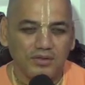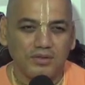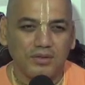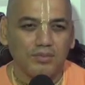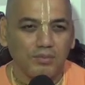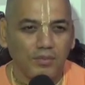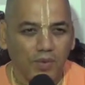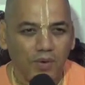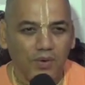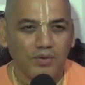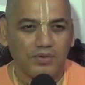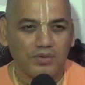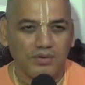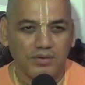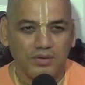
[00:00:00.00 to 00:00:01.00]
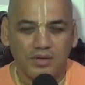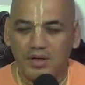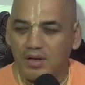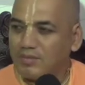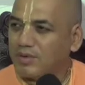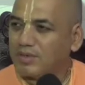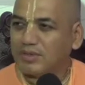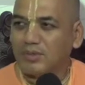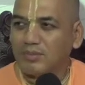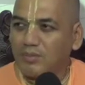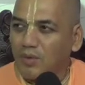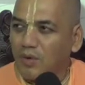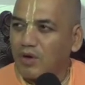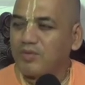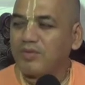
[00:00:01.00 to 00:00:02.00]
The more, but the
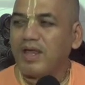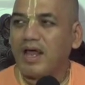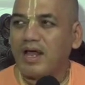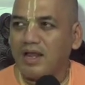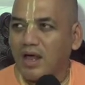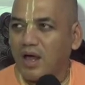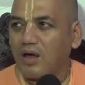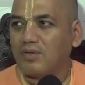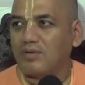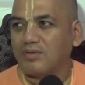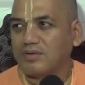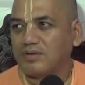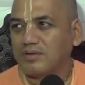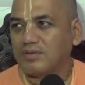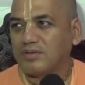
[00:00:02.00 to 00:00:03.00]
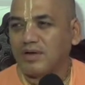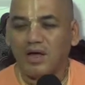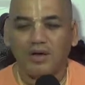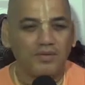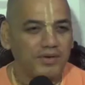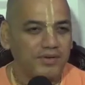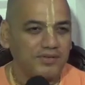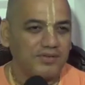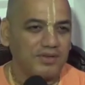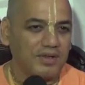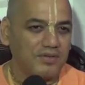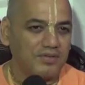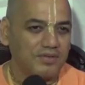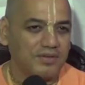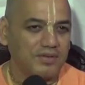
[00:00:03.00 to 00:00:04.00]
more we allow
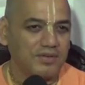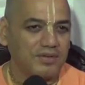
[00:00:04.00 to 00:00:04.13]
ourselves